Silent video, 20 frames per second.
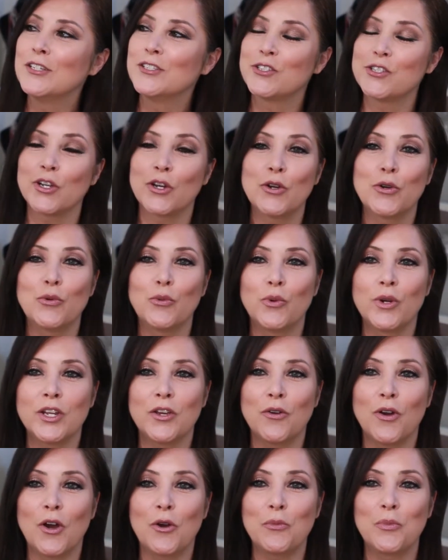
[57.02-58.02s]
So when
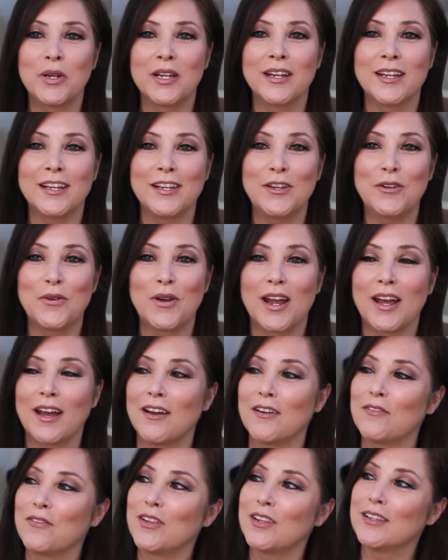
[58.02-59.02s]
you open it, you
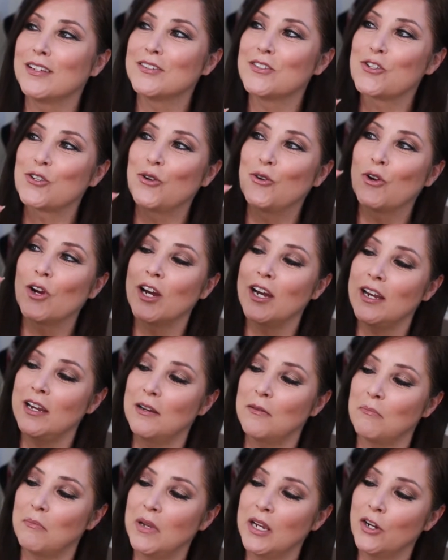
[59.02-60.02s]
have this
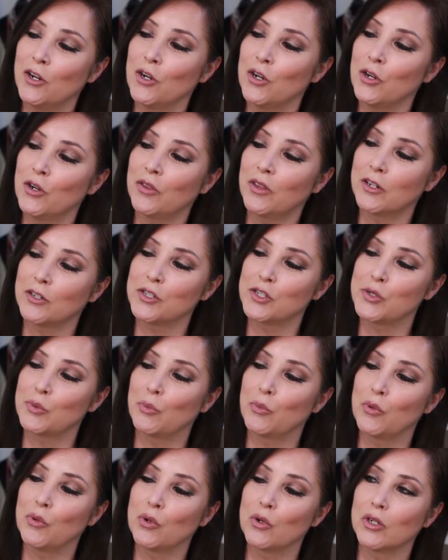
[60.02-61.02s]
great mirror. There's
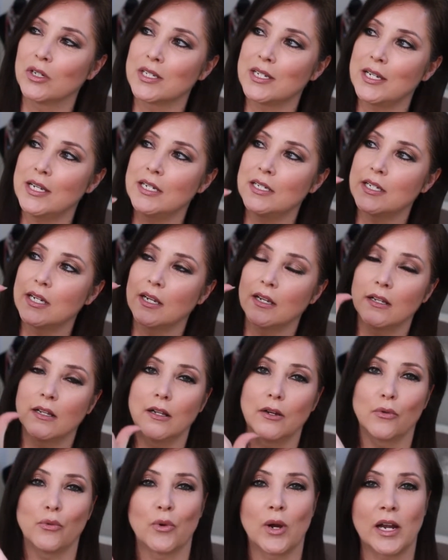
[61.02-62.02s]
more
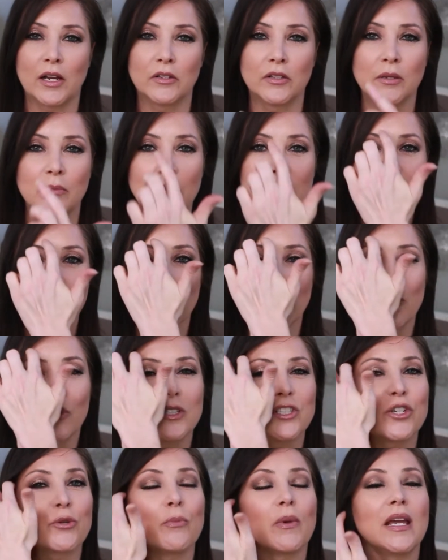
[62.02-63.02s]
detail around the mirror,
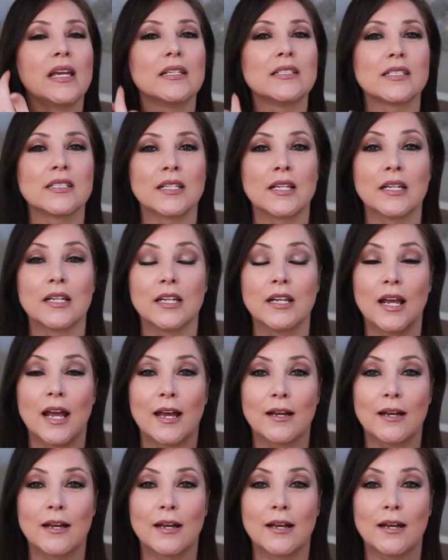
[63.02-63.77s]
which makes it